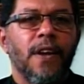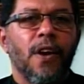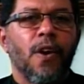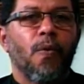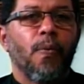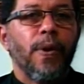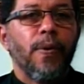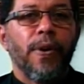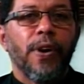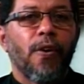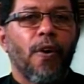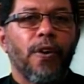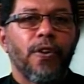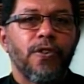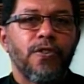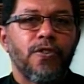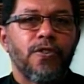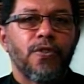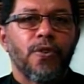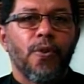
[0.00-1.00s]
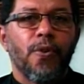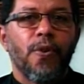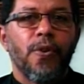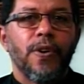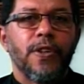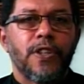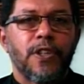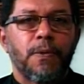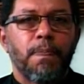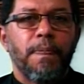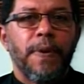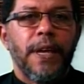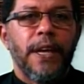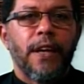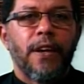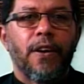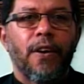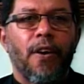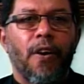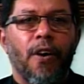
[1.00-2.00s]
We will also
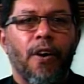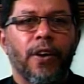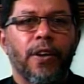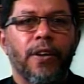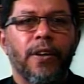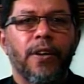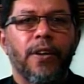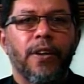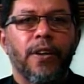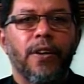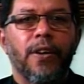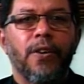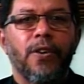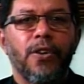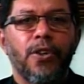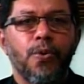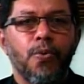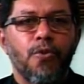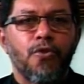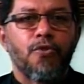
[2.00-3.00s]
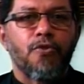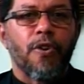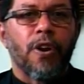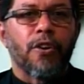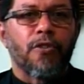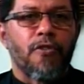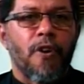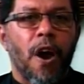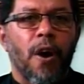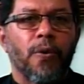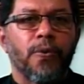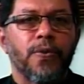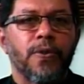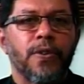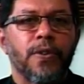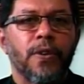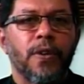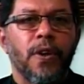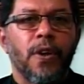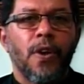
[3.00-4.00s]
speak on neutral grounds.
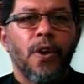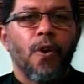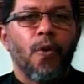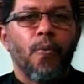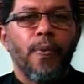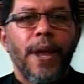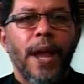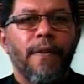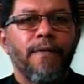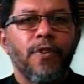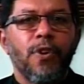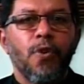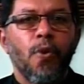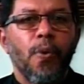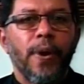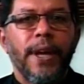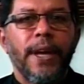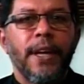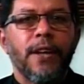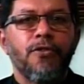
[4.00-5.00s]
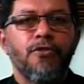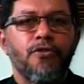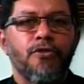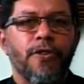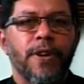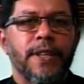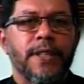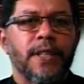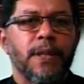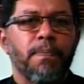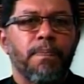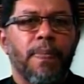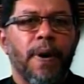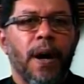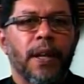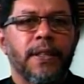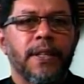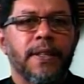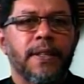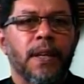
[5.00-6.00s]
We have no interest in
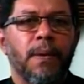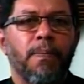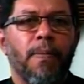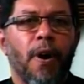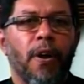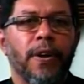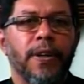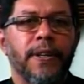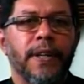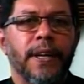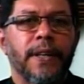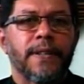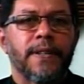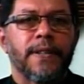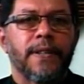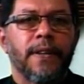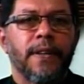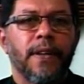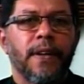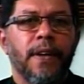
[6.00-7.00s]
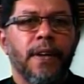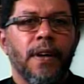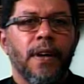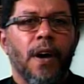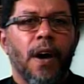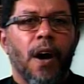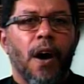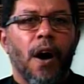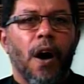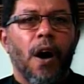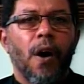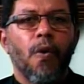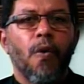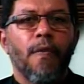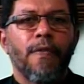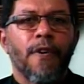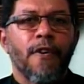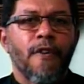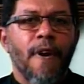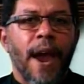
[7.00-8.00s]
partisan politics. Our
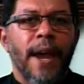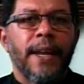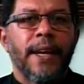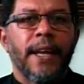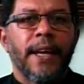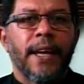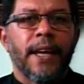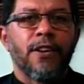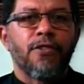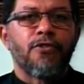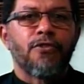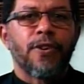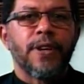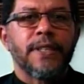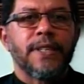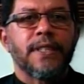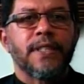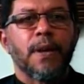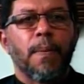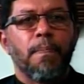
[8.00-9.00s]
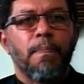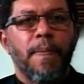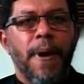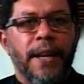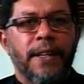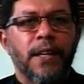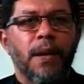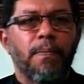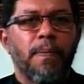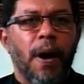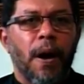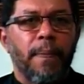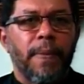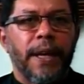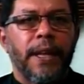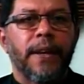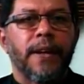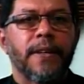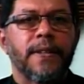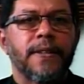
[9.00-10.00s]
overriding interest is a better
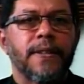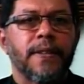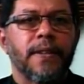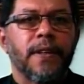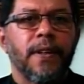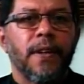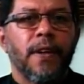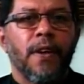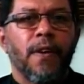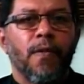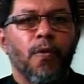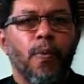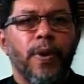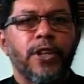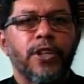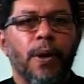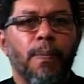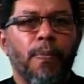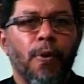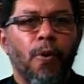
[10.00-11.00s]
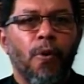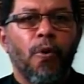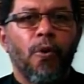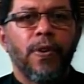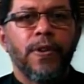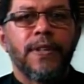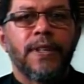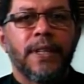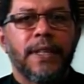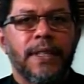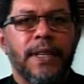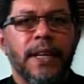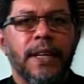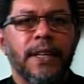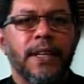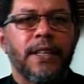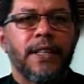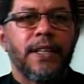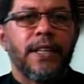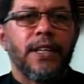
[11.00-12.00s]
Barbados, which upholds the
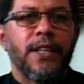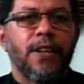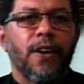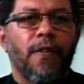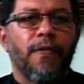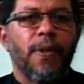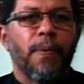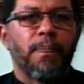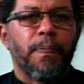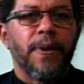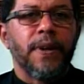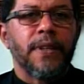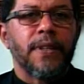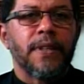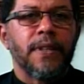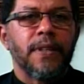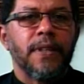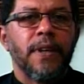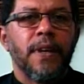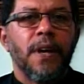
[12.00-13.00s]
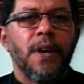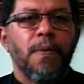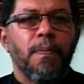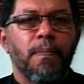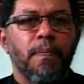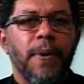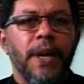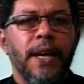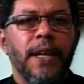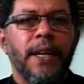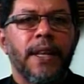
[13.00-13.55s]
dignity of the person made